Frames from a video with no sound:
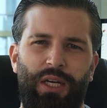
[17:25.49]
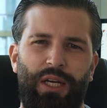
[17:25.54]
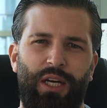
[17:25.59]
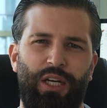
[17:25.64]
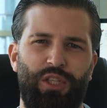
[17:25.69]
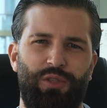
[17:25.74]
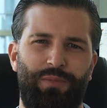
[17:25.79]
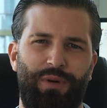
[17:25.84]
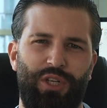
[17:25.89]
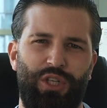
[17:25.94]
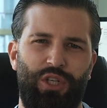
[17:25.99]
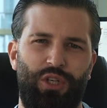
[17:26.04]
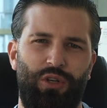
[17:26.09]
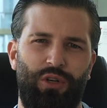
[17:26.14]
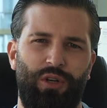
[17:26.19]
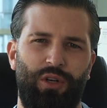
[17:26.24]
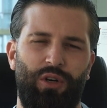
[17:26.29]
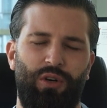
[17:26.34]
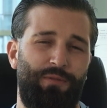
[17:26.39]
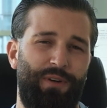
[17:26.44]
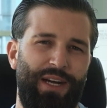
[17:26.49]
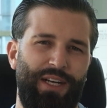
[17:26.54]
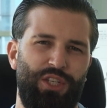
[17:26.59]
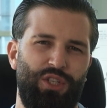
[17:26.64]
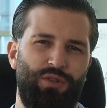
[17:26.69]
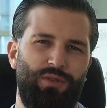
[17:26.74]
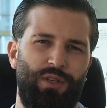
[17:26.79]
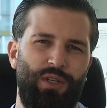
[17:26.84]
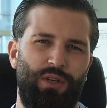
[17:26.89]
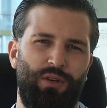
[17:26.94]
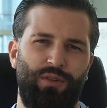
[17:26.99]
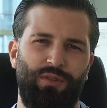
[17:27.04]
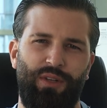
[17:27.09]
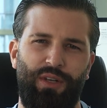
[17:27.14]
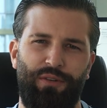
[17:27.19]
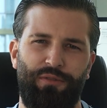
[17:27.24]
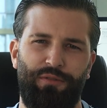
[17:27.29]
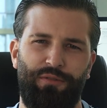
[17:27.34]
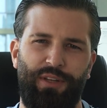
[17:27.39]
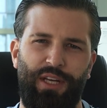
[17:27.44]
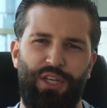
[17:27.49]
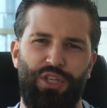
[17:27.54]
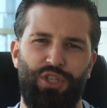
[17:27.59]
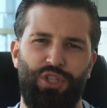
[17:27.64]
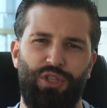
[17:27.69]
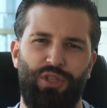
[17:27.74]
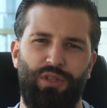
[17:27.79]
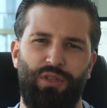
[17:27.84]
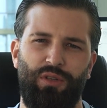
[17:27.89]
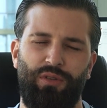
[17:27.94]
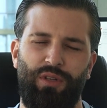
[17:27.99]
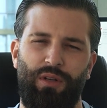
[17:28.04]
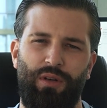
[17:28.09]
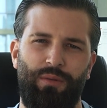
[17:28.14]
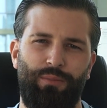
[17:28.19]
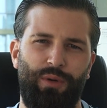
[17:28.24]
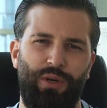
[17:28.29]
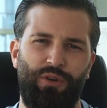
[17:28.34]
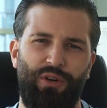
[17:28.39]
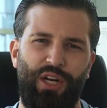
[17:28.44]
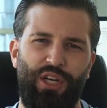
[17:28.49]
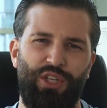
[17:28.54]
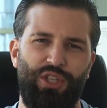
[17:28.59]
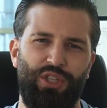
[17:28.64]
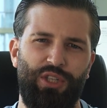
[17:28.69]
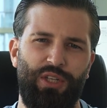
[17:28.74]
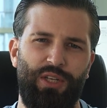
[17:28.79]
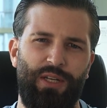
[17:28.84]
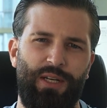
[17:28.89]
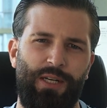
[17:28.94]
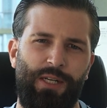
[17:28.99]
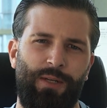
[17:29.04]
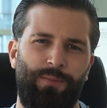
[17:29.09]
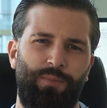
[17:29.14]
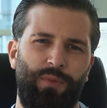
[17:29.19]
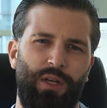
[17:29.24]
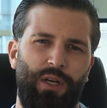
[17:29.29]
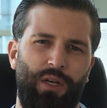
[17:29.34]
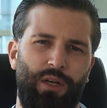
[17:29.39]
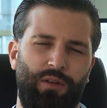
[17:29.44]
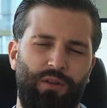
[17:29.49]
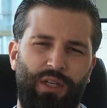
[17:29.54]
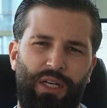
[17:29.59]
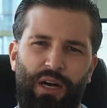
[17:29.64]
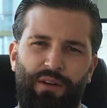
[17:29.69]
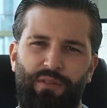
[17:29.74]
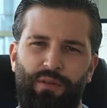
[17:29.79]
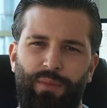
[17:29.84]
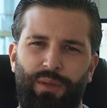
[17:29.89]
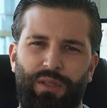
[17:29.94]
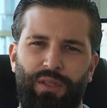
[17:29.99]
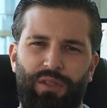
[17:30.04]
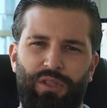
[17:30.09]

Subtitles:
especially on factually, on the inflation, on immigration. The government